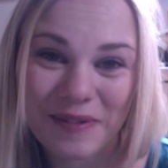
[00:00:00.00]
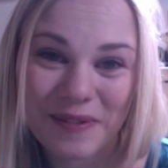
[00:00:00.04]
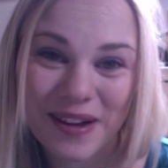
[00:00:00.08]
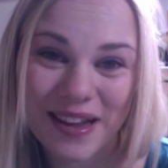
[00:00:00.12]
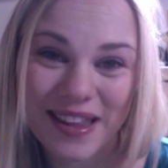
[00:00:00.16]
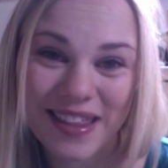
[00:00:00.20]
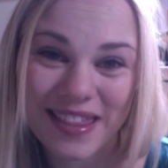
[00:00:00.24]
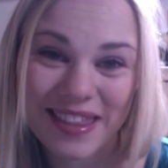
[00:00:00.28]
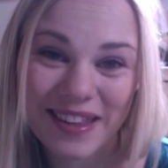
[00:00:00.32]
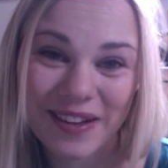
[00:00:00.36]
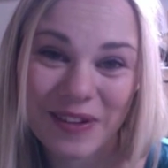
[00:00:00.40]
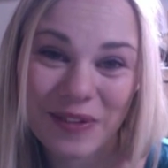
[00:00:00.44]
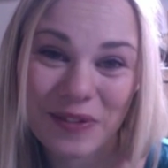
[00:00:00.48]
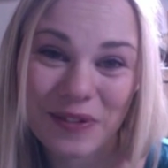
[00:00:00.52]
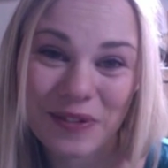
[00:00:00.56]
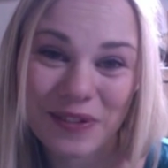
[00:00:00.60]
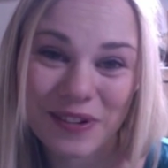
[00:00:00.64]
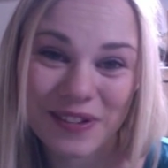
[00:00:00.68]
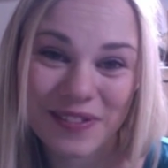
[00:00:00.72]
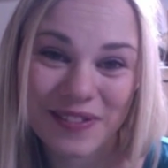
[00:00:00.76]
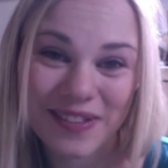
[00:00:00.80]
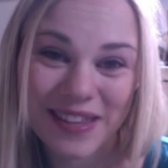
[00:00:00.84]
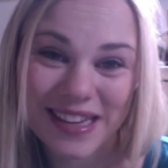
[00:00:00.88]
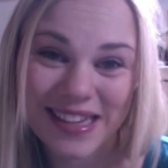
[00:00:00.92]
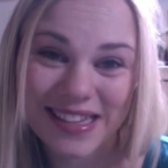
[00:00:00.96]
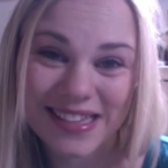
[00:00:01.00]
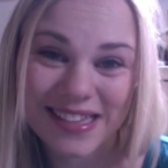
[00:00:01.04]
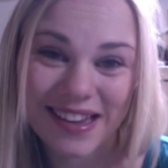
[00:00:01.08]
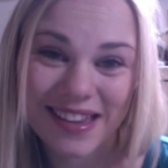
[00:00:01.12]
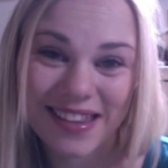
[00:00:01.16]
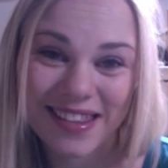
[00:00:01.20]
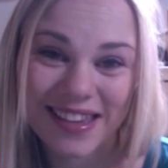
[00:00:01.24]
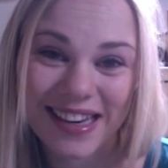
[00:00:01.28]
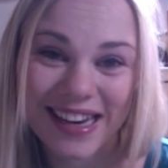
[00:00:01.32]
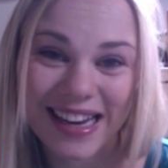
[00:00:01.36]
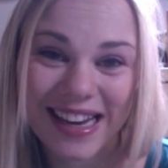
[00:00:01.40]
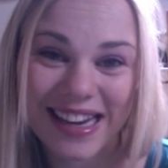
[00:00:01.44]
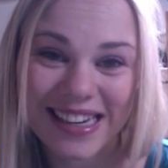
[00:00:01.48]
with all of these
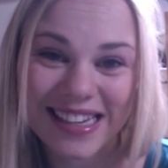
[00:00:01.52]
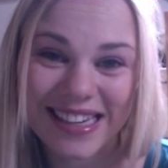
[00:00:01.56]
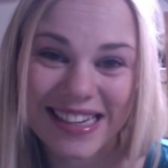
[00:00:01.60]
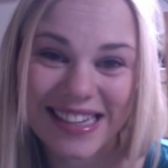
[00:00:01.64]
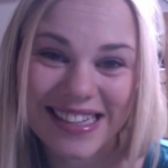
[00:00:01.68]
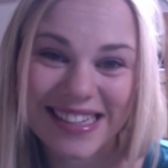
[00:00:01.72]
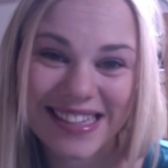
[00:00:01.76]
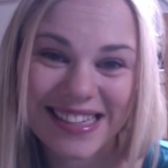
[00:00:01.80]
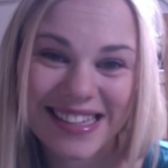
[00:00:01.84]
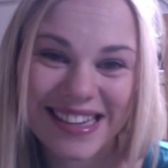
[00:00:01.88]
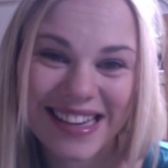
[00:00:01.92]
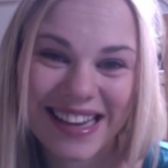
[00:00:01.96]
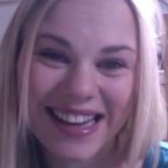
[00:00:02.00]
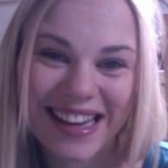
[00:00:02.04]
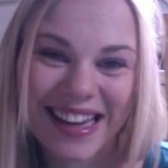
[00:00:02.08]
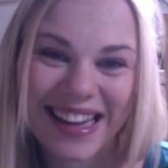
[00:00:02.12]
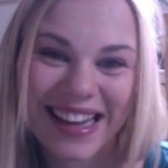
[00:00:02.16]
other ladies.